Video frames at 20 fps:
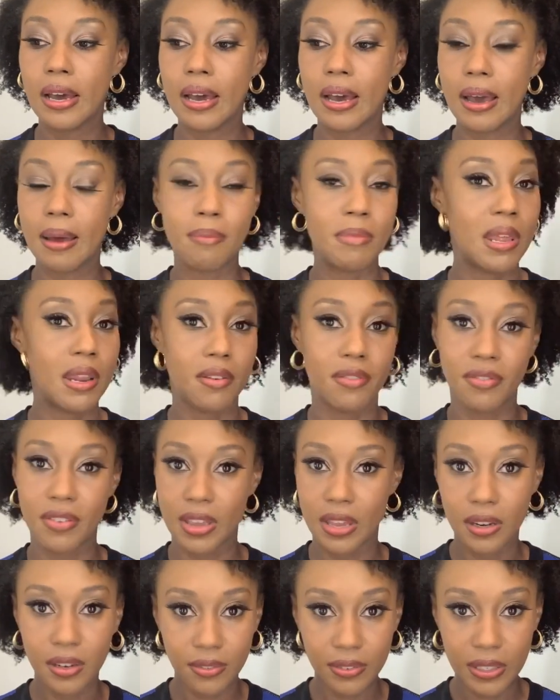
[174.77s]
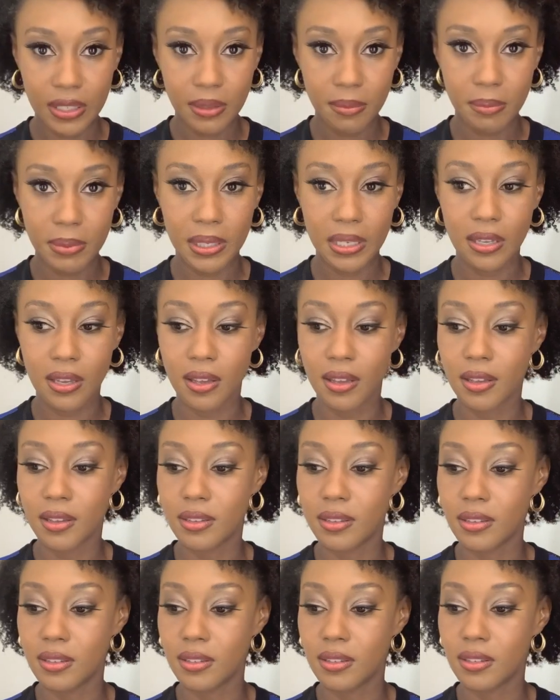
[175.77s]
I'm not a fan of it
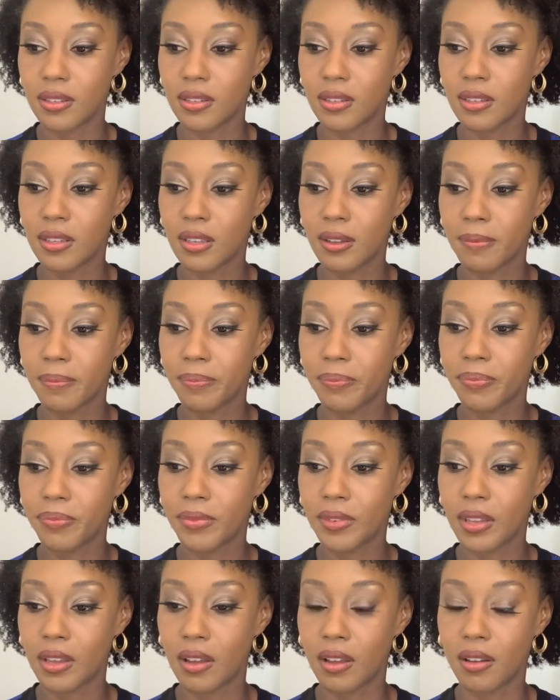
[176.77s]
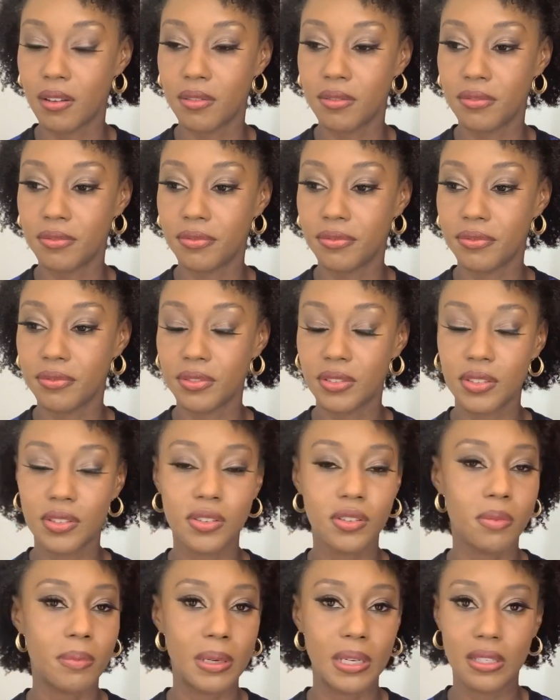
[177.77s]
because of
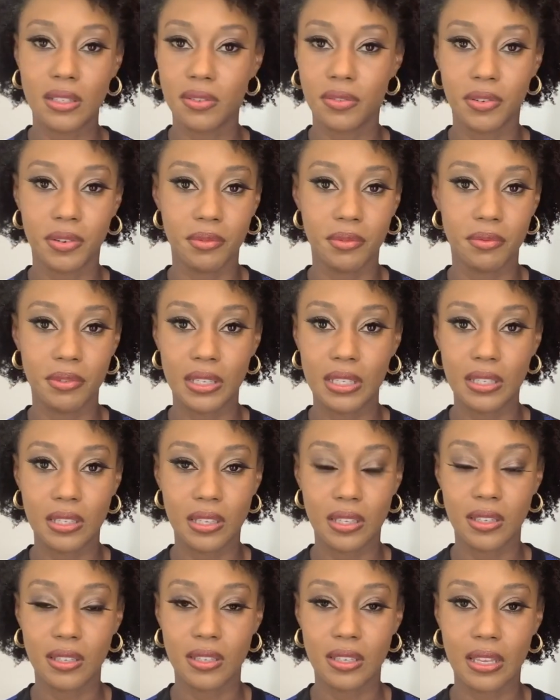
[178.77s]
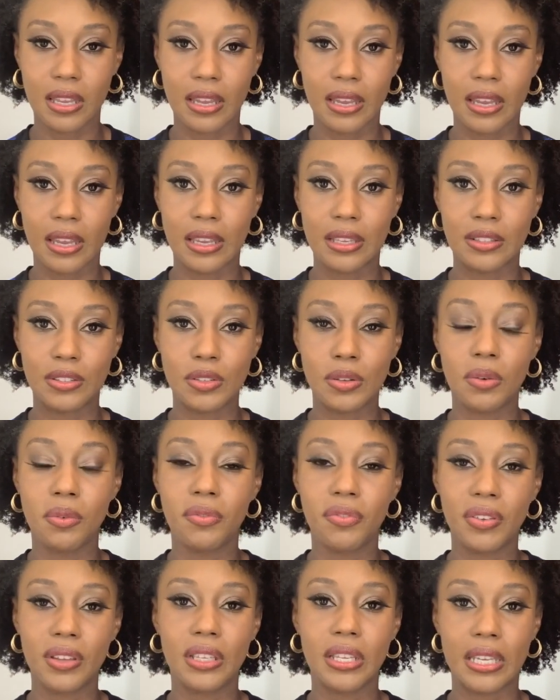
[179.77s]
so many different reasons. I don't
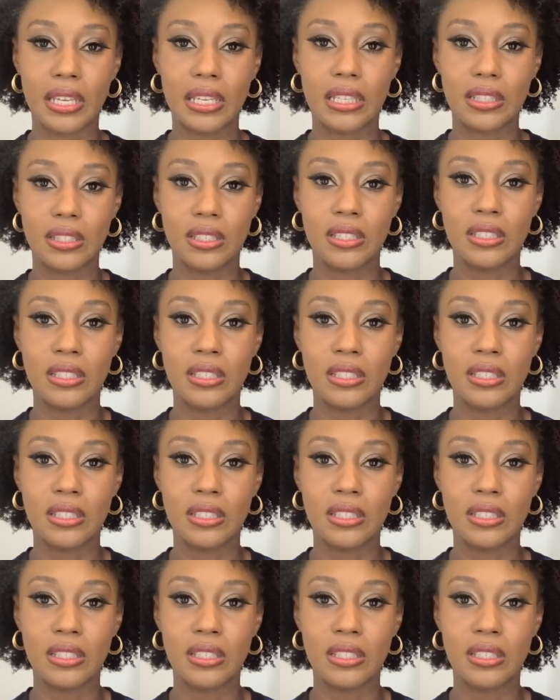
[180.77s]
feel like it